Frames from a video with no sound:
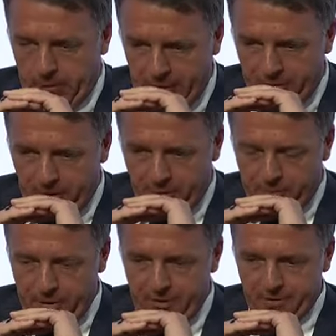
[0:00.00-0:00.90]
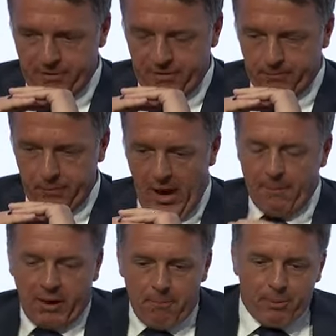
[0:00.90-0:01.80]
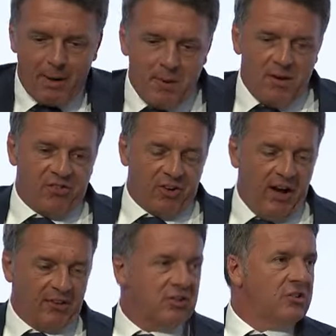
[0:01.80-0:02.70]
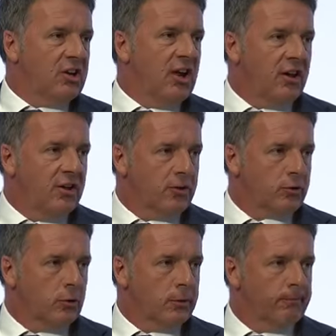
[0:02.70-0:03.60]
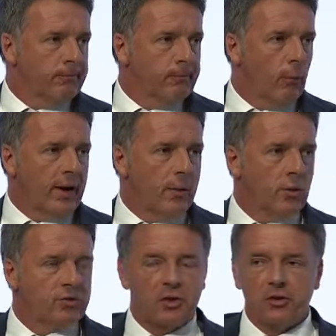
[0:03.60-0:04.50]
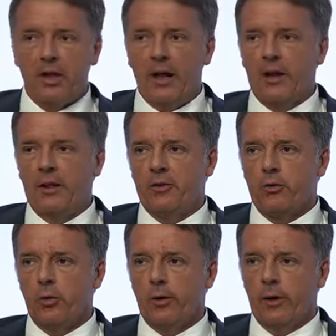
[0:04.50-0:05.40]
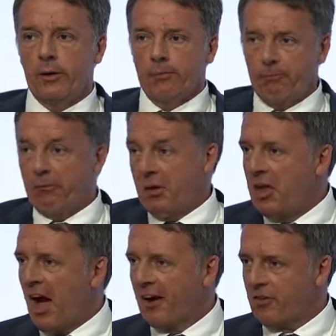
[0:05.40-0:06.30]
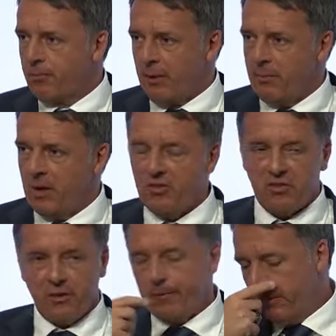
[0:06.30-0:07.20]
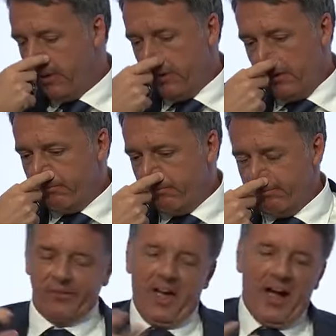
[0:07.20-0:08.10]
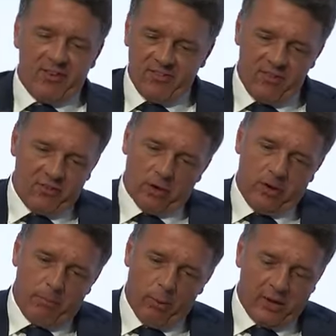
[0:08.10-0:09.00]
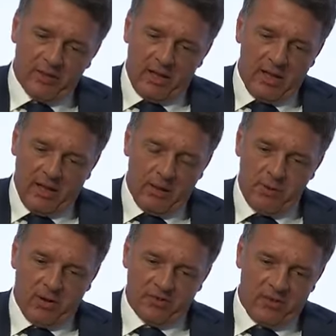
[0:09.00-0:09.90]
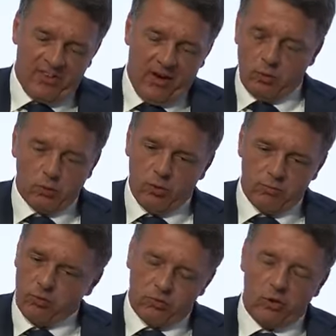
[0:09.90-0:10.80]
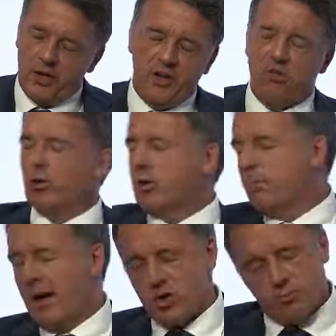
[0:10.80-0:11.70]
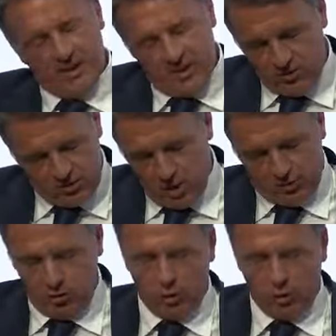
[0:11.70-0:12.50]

little experience, I became prime minister at 39 years old. When I was 39 years old, the youngest prime minister, the youngest is not important in Italy because the second was Mussolini, so the benchmark is not so